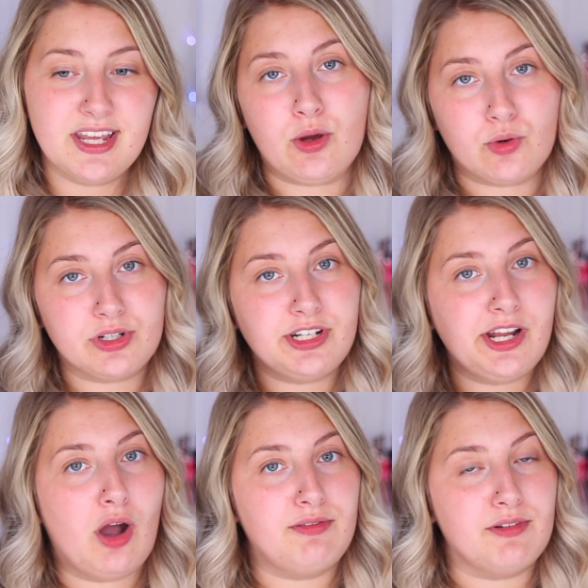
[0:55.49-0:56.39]
I ordered
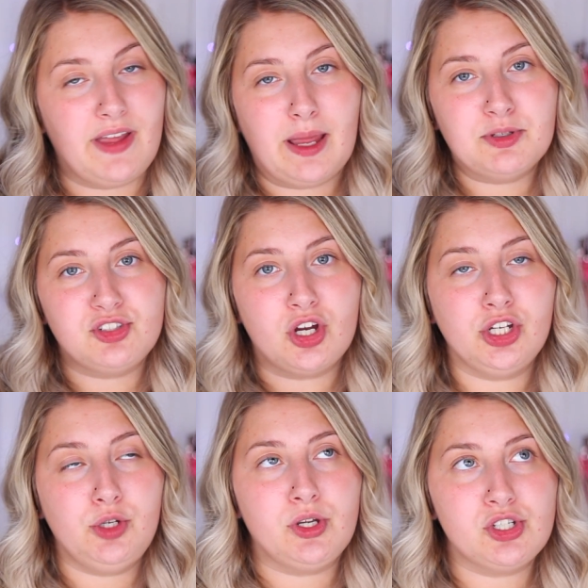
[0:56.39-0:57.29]
it off of
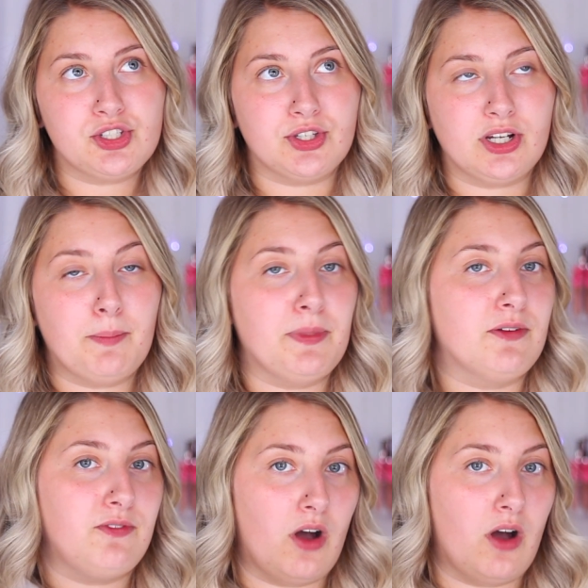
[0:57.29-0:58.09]
Amazon. You can just look up the